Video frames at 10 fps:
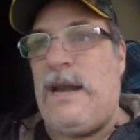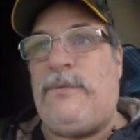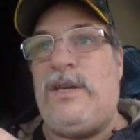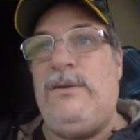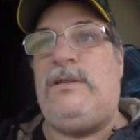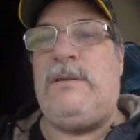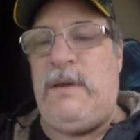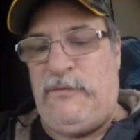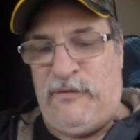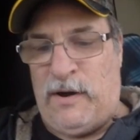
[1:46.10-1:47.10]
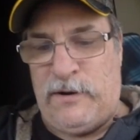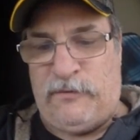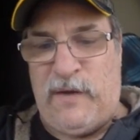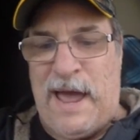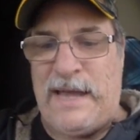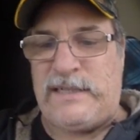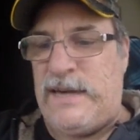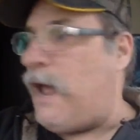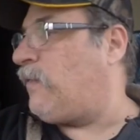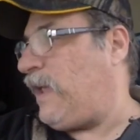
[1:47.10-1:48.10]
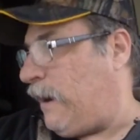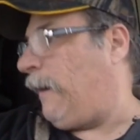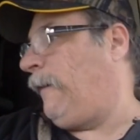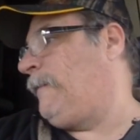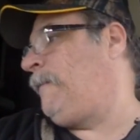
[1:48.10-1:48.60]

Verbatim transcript: never used to be under fast, now they are.